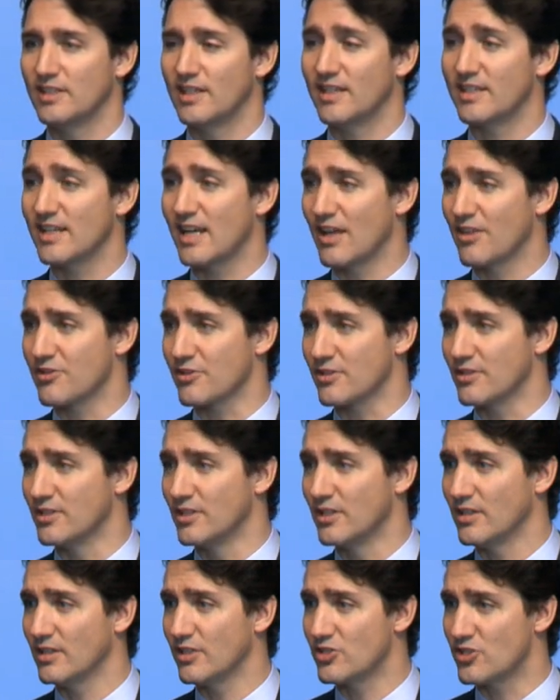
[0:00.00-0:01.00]
and other
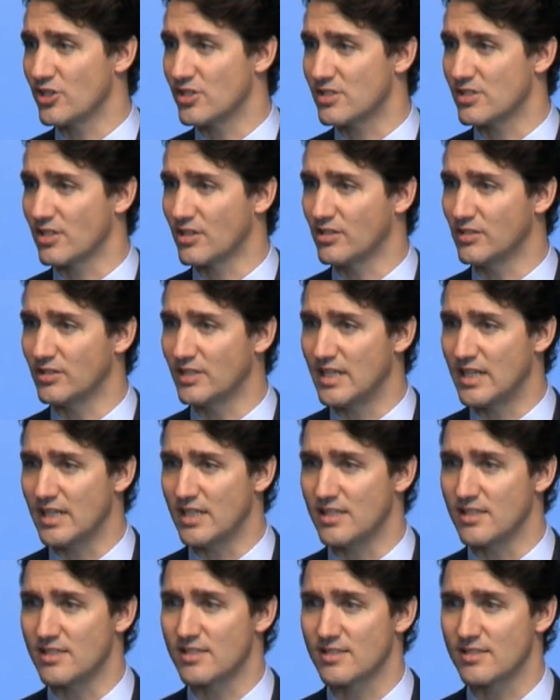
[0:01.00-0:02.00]
logistical
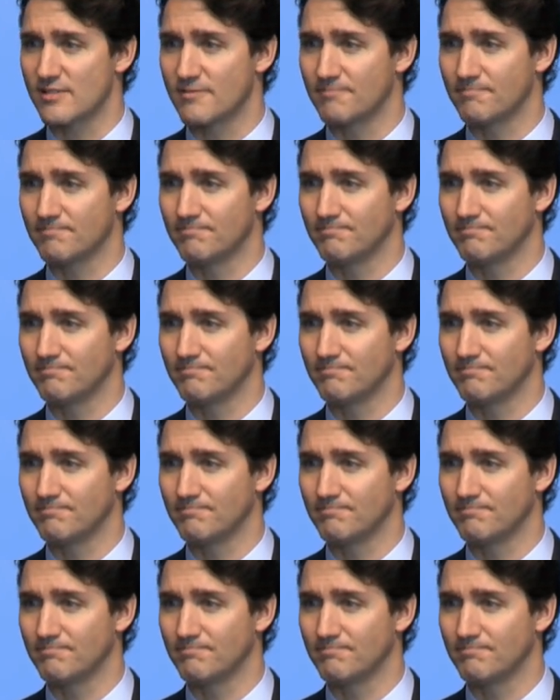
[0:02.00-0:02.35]
needs.